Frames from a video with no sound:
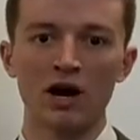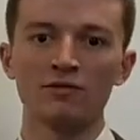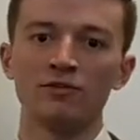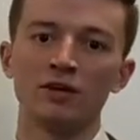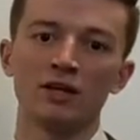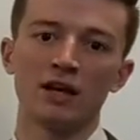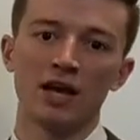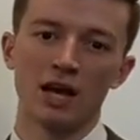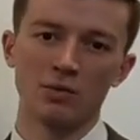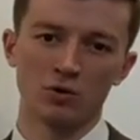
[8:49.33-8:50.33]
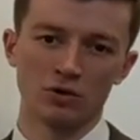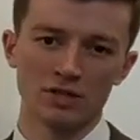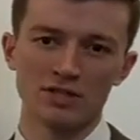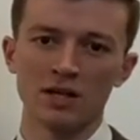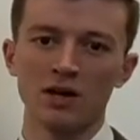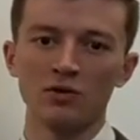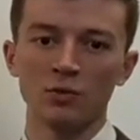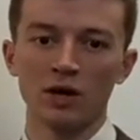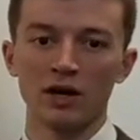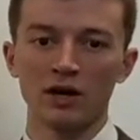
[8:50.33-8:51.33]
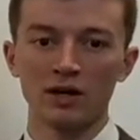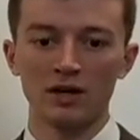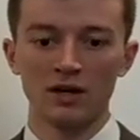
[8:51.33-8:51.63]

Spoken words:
often and more detailed, where